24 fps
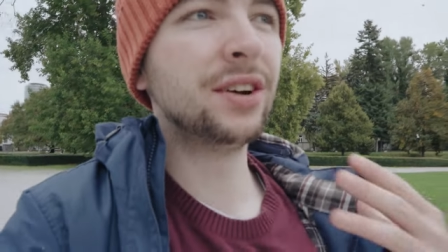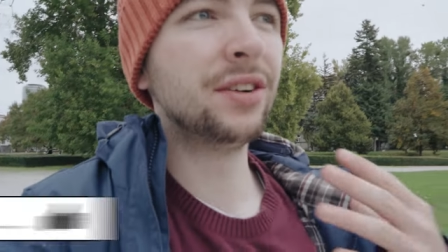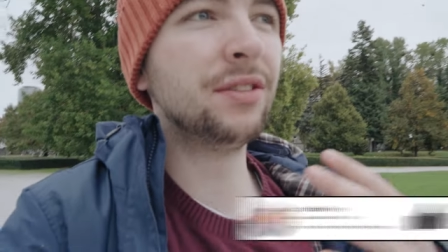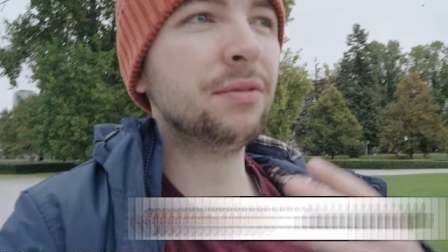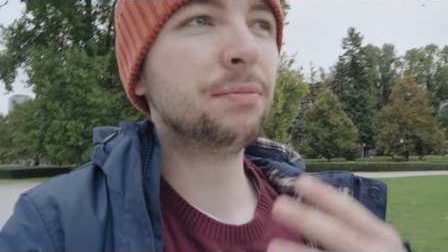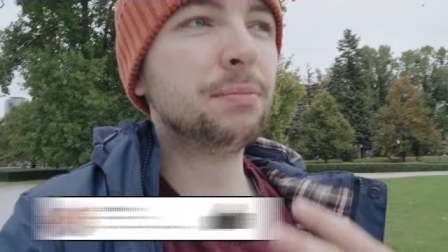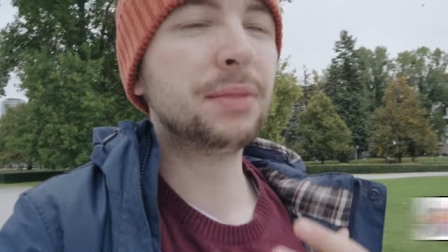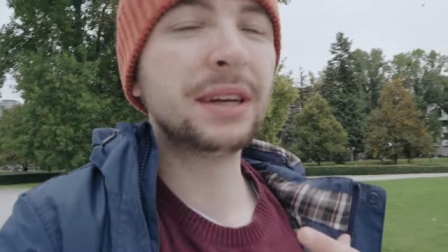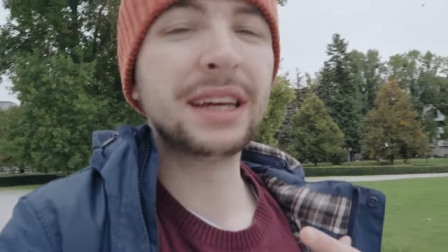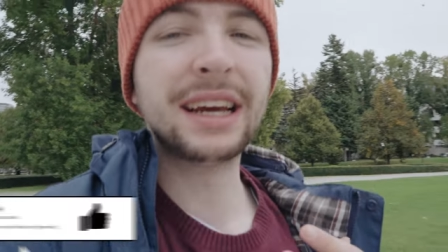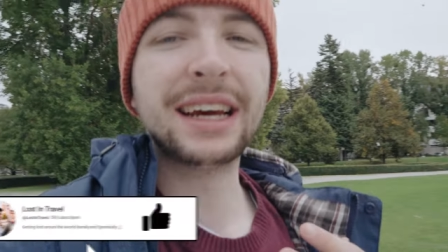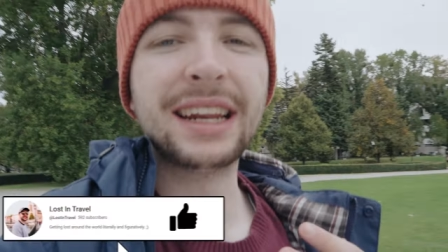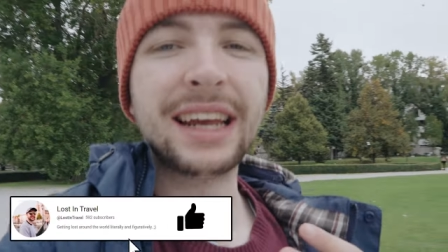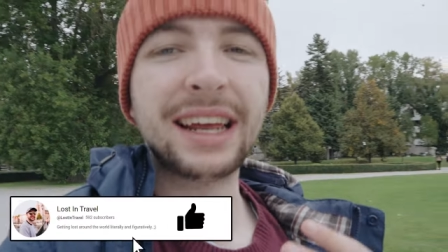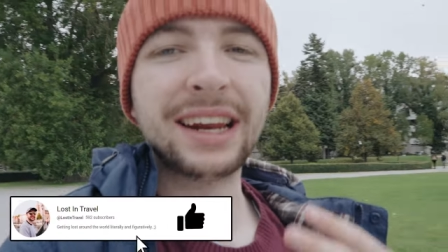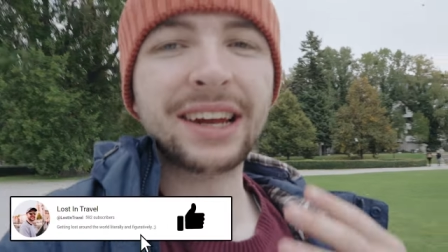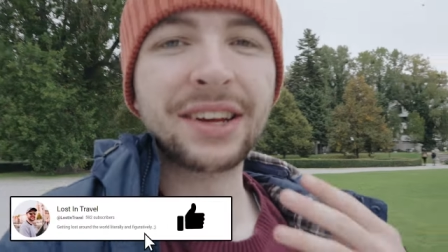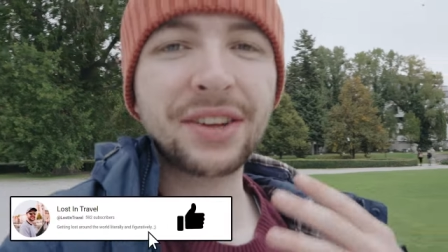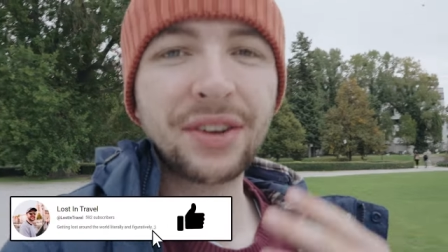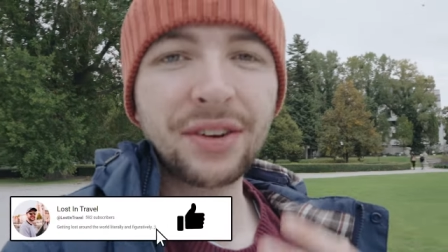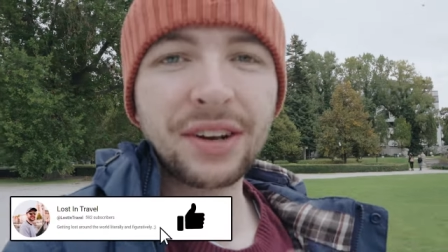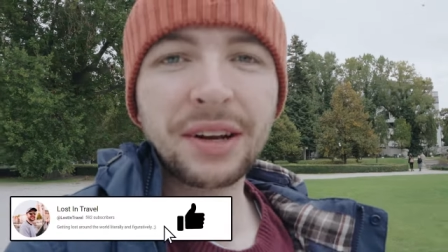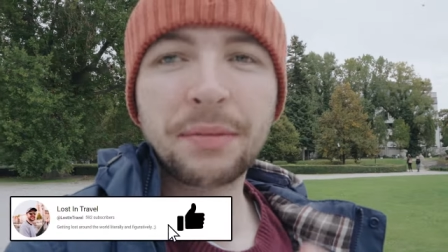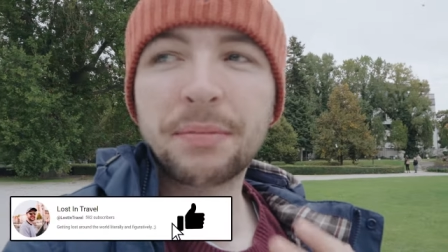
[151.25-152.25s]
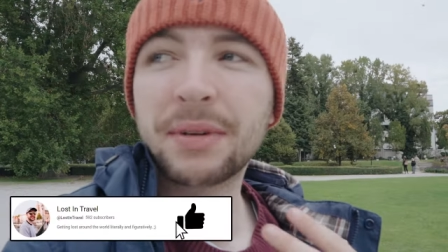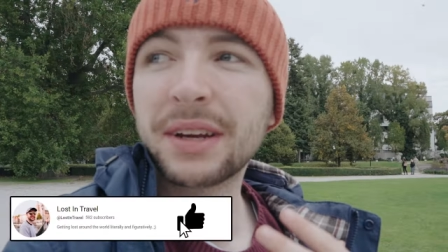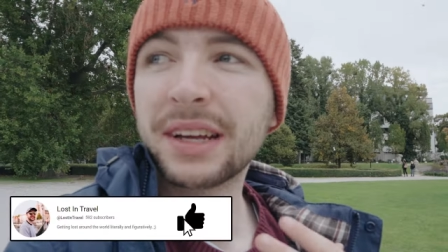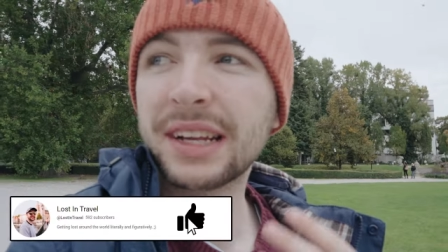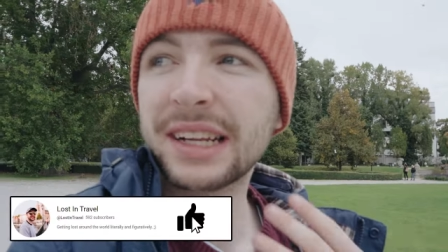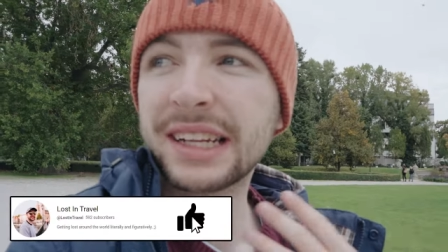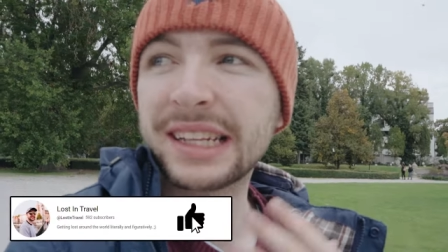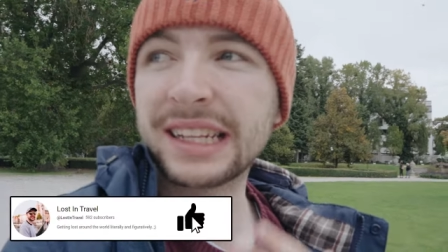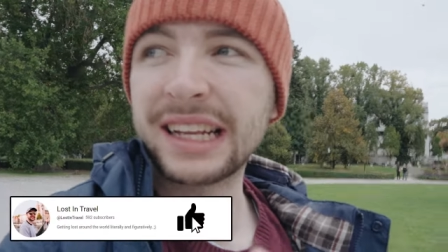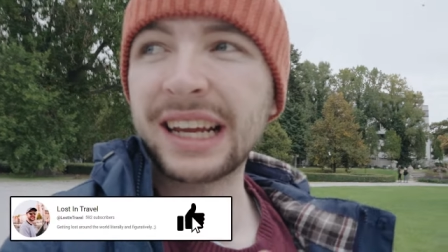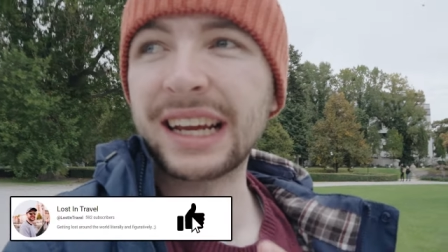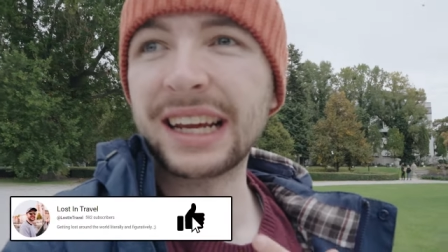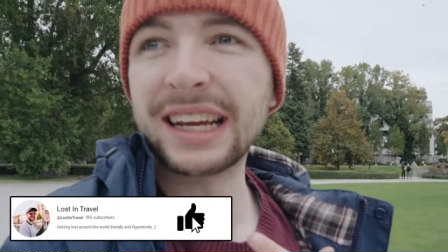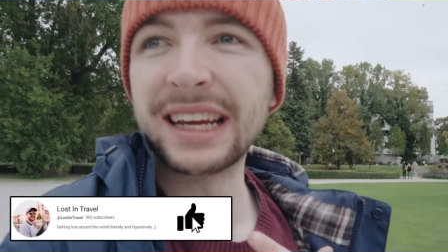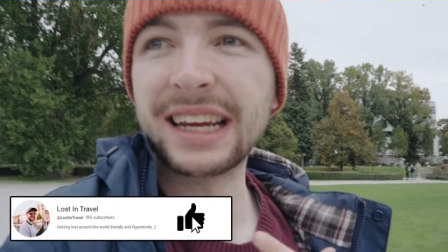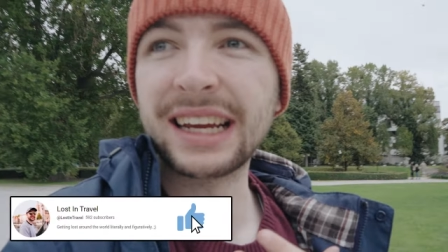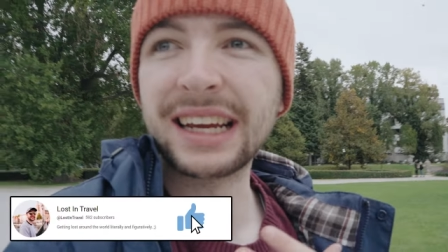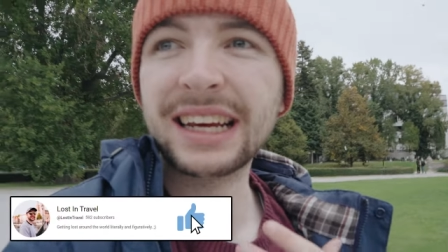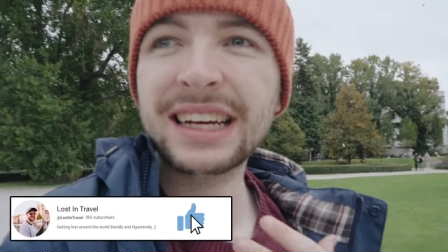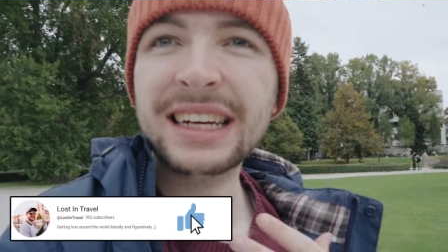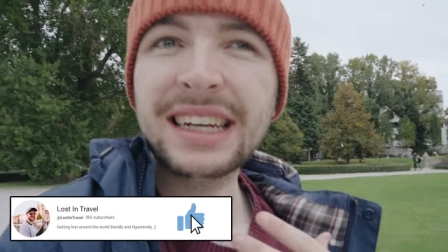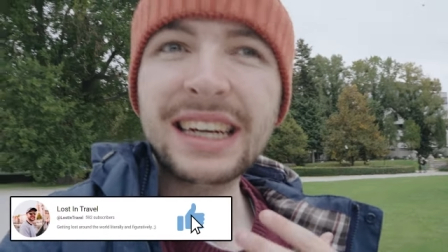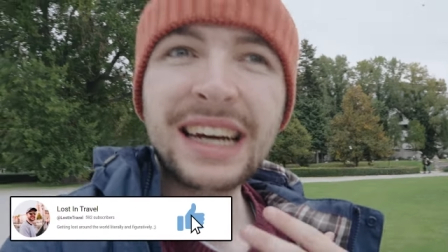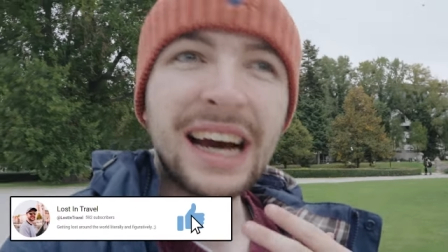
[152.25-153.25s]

of being in a European city